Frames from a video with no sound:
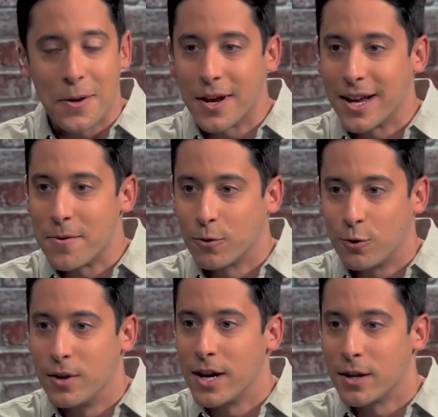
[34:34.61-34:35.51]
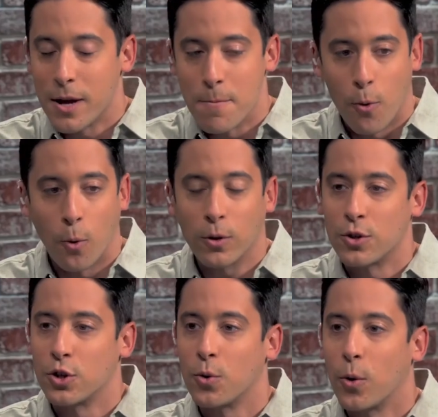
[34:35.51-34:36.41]
it, it, it,
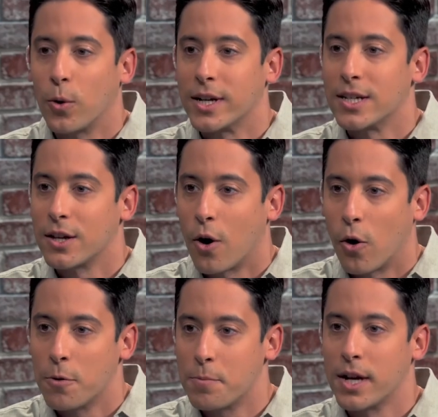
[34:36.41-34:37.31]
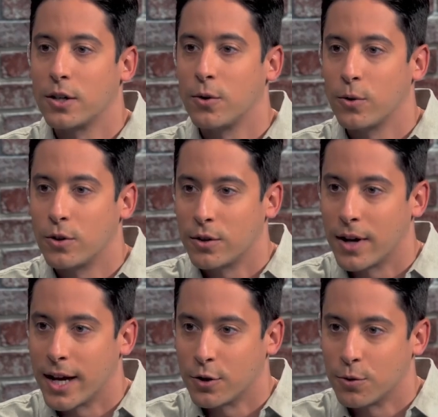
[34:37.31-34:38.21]
important stories that aren't being told
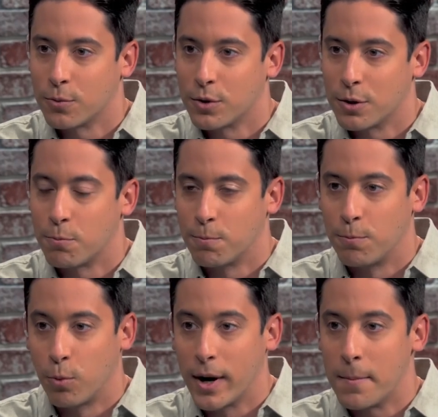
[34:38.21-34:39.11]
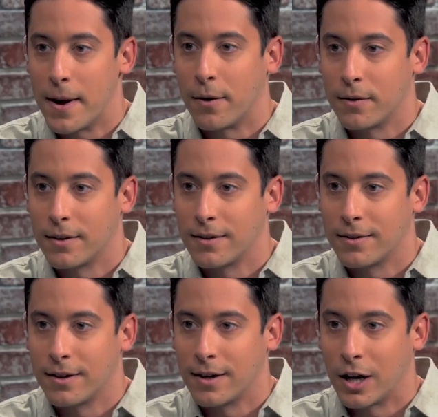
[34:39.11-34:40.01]
to, and to, to bring about
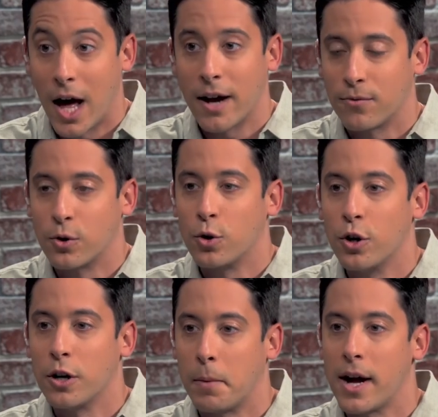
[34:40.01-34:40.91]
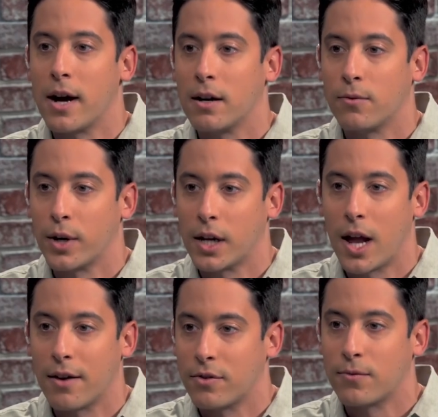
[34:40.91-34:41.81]
a lot of good by uncovering a lot of